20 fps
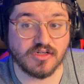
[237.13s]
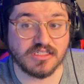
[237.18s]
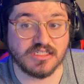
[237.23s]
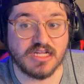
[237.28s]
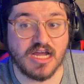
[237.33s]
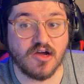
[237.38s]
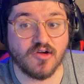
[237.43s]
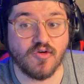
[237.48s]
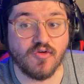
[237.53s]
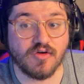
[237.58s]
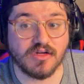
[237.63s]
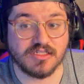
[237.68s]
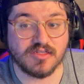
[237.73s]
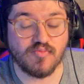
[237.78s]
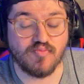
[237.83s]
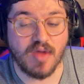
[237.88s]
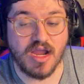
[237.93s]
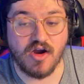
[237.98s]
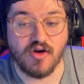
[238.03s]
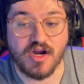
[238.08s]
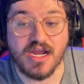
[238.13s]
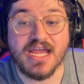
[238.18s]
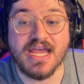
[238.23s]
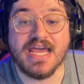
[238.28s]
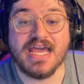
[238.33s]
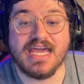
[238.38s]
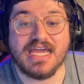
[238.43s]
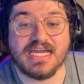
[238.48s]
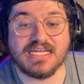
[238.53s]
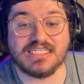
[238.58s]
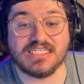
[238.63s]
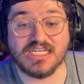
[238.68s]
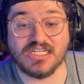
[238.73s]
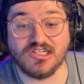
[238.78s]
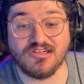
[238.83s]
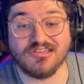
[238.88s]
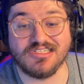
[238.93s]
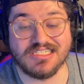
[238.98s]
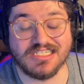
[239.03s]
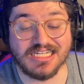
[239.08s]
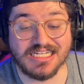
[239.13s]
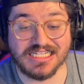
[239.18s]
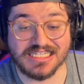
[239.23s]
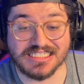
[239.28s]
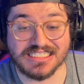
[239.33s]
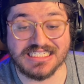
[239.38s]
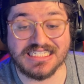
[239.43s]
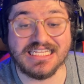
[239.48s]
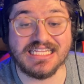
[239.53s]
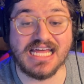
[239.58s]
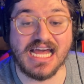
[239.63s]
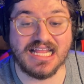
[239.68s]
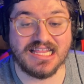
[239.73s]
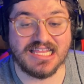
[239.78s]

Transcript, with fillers: is now going to marry. It's interesting to see that